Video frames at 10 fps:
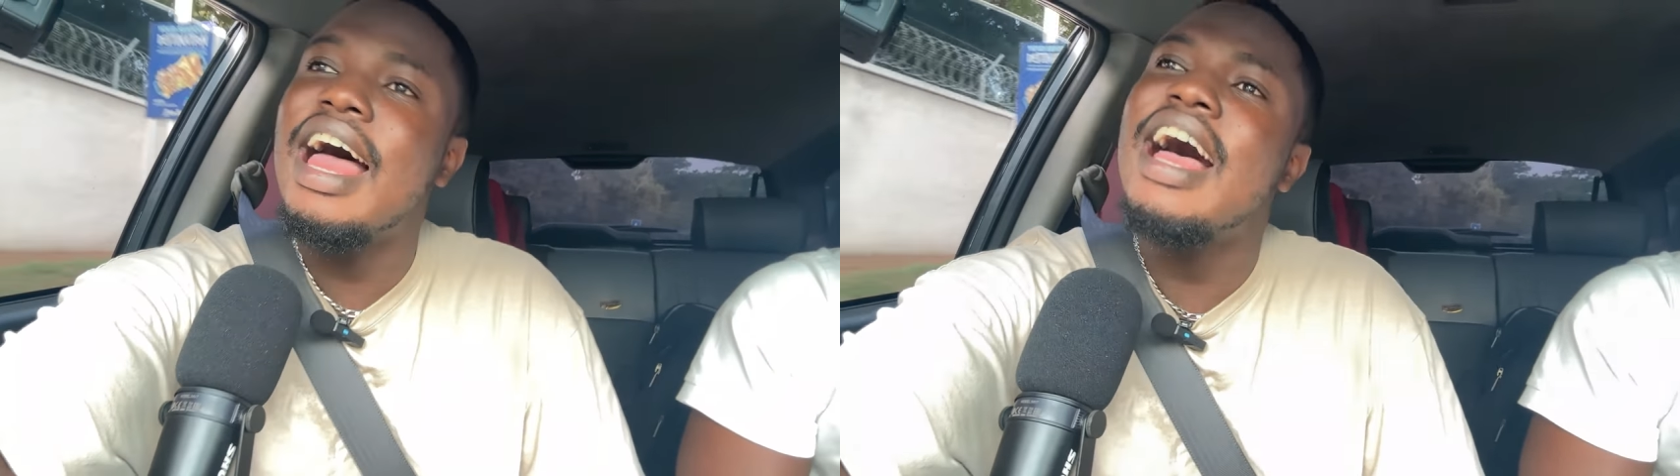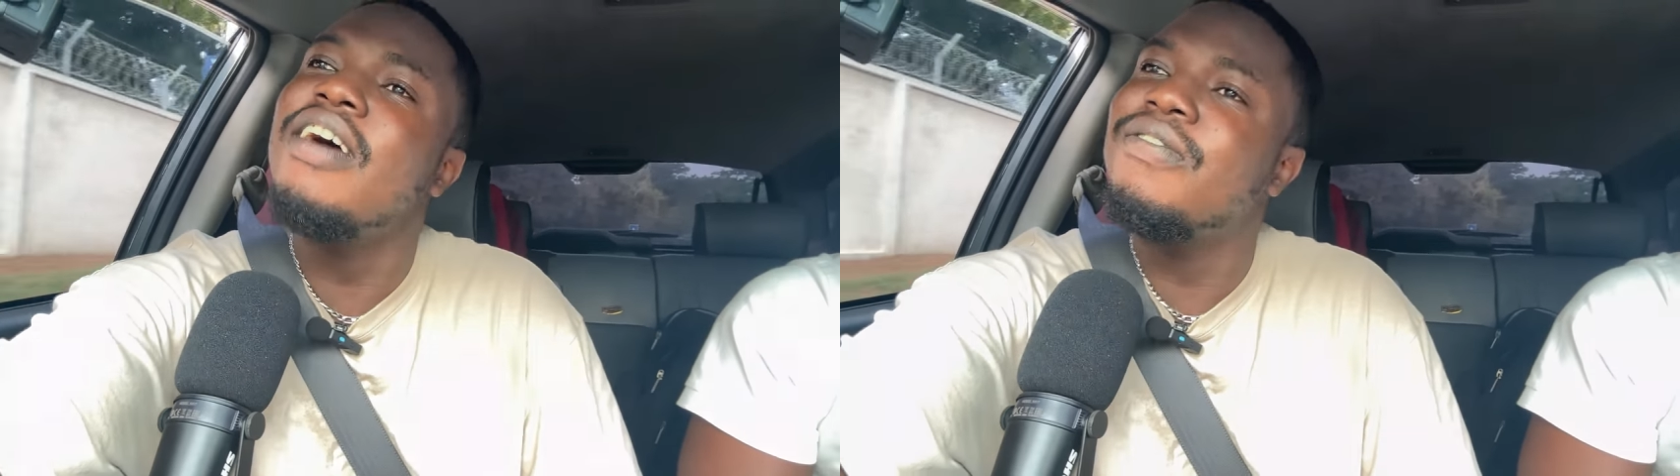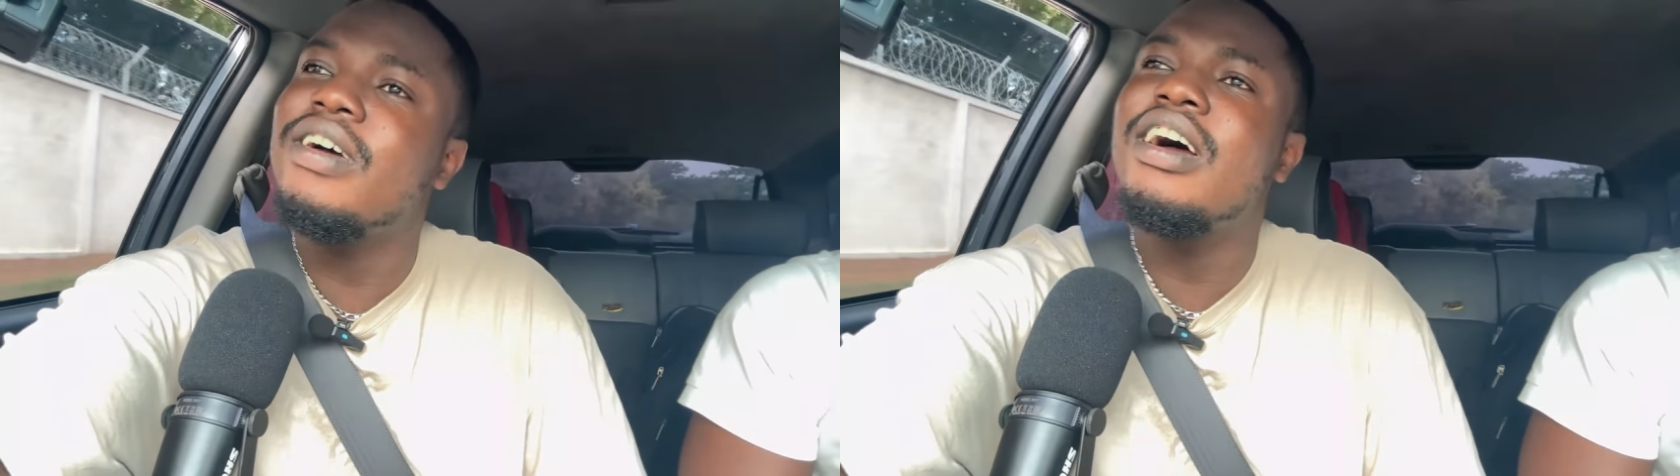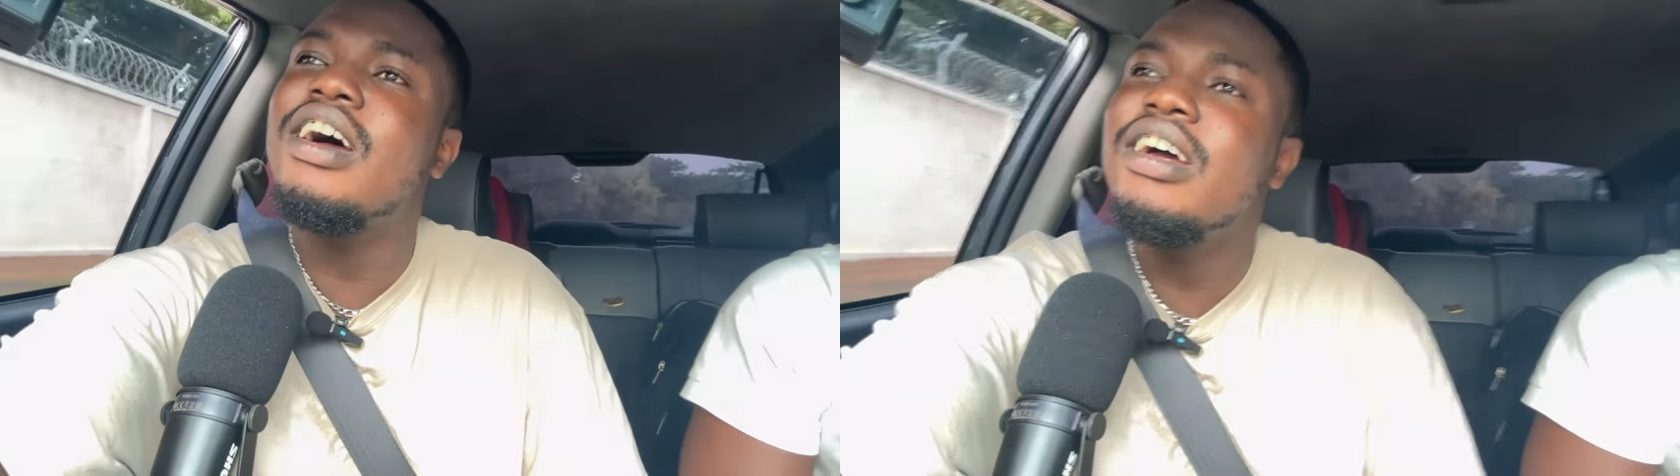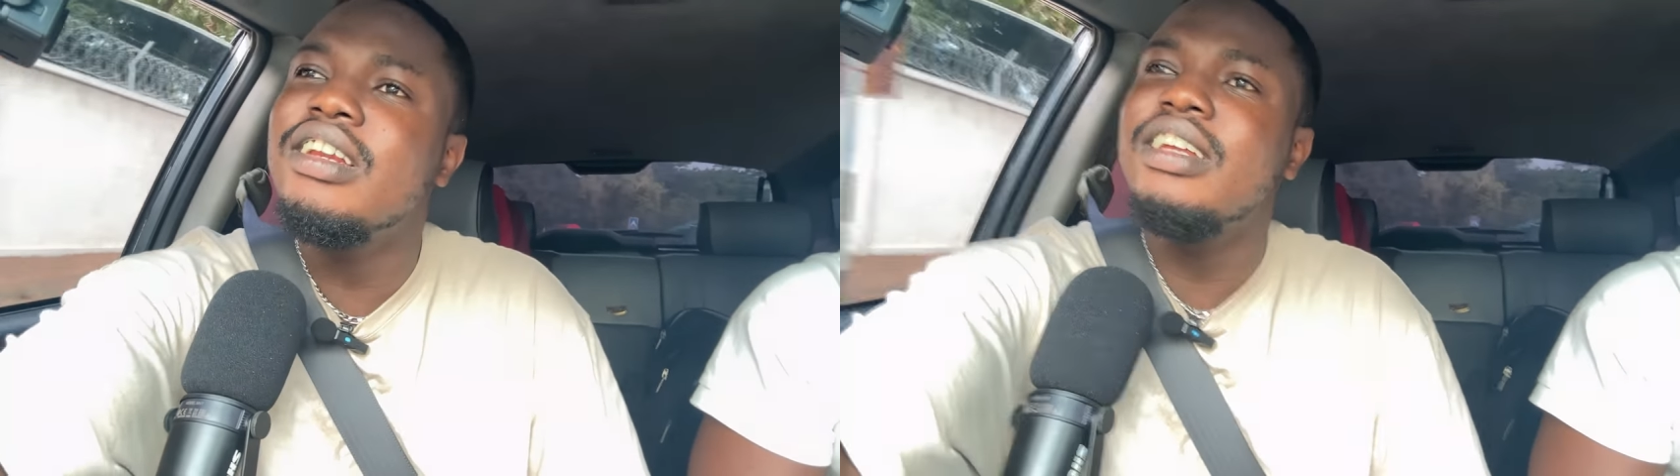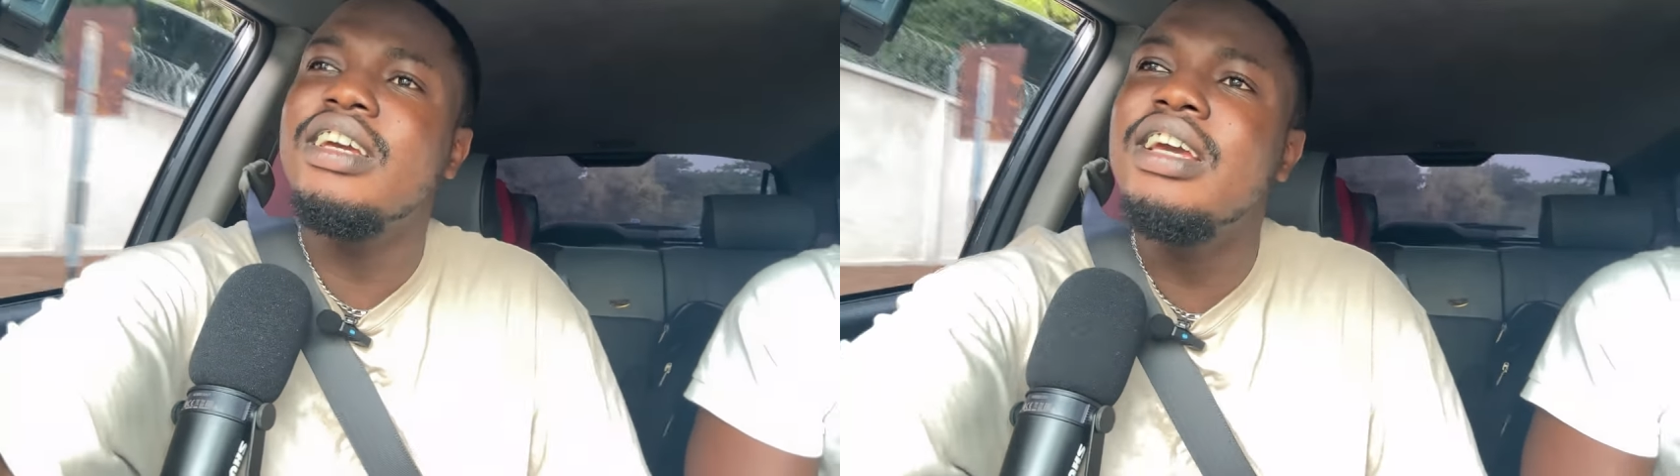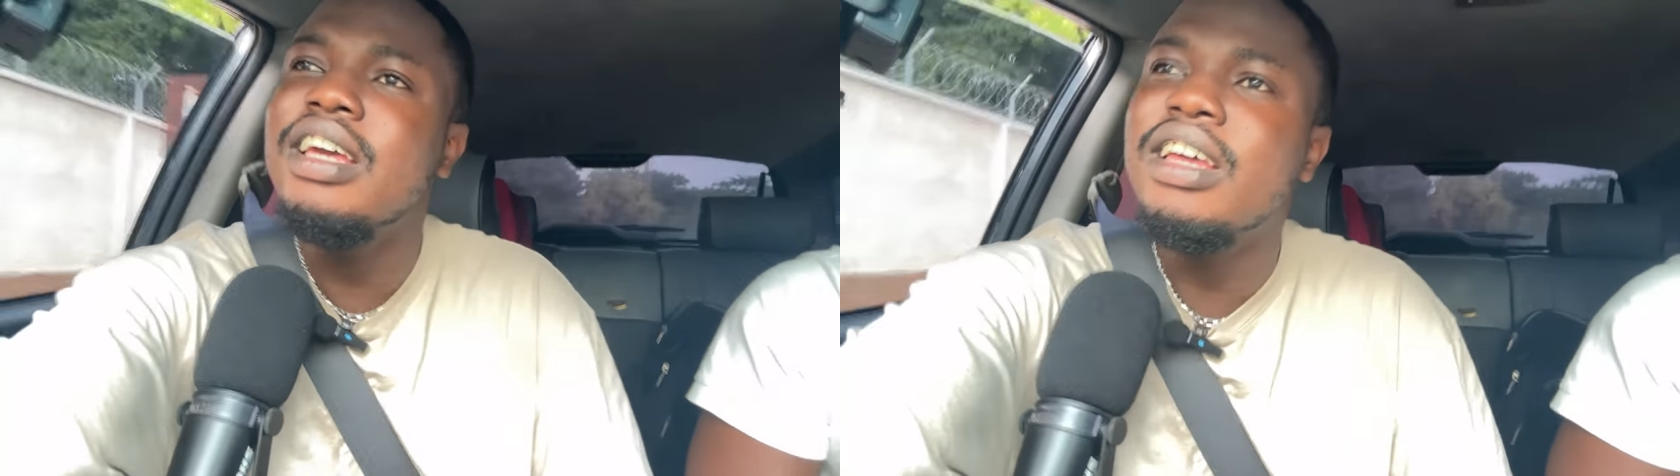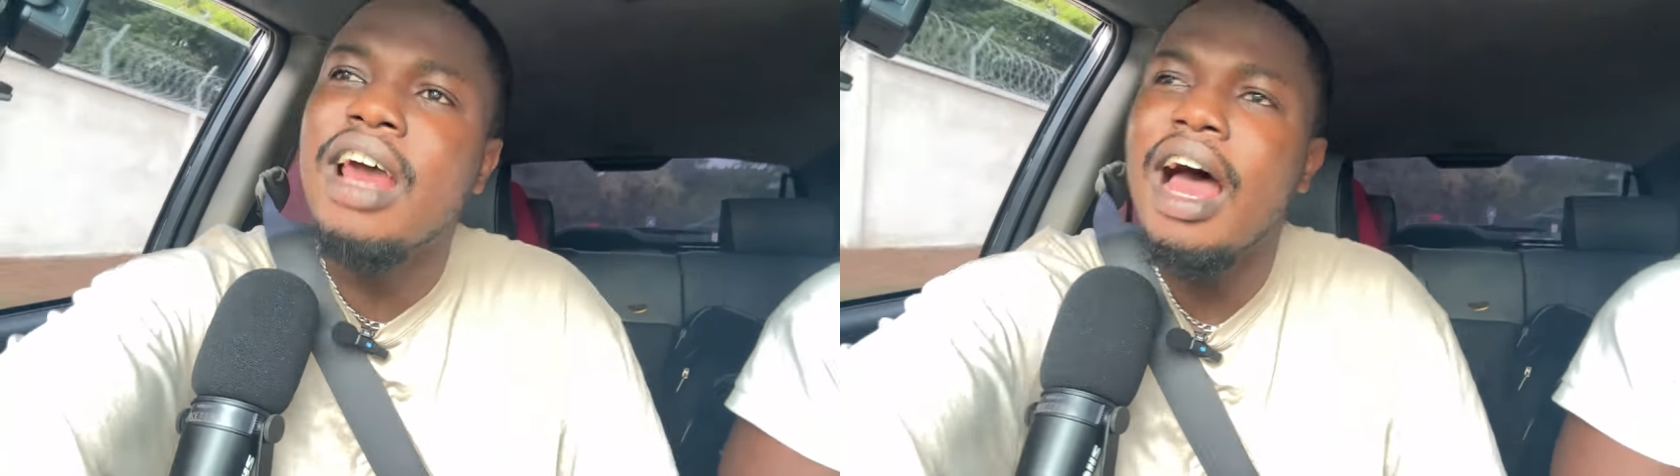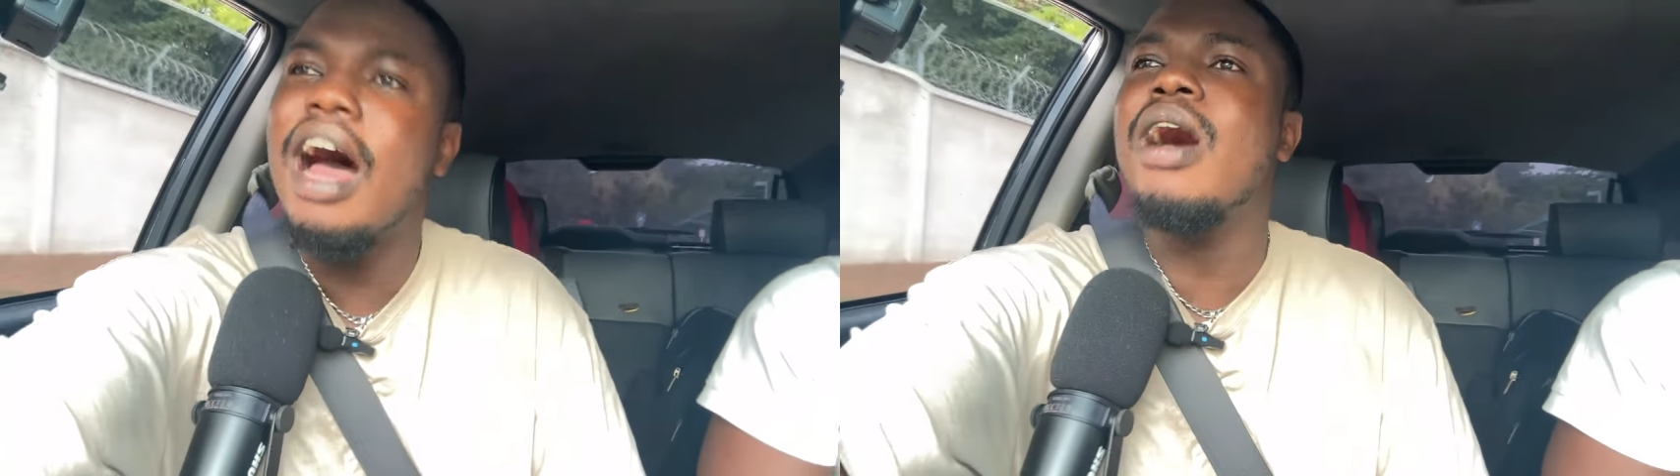ever need.